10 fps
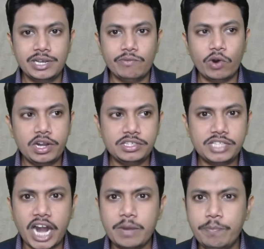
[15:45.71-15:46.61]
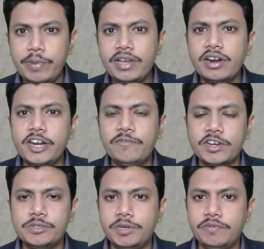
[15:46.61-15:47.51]
What is that bigger
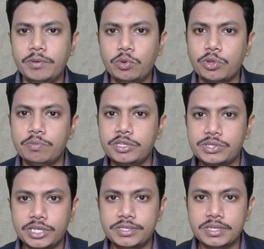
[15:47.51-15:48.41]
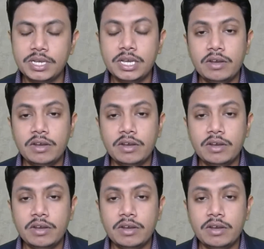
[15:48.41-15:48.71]
difference between both of these things?